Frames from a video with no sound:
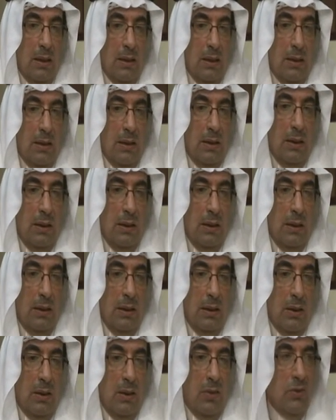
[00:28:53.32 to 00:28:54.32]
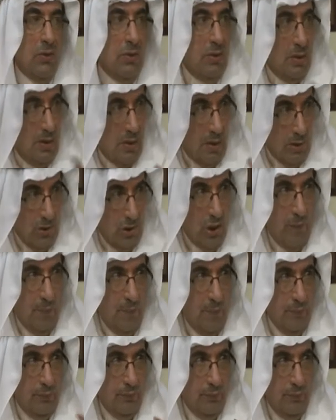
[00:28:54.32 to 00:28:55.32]
he owns a shop,
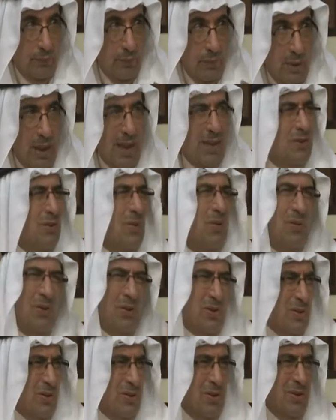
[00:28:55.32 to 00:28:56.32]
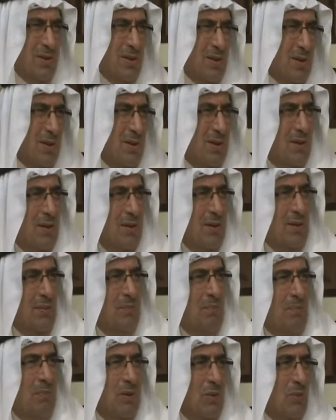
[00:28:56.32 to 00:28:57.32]
as all these
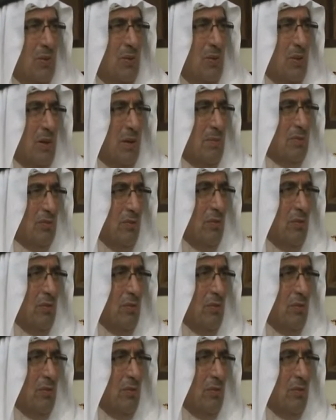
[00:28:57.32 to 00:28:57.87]
people who comes from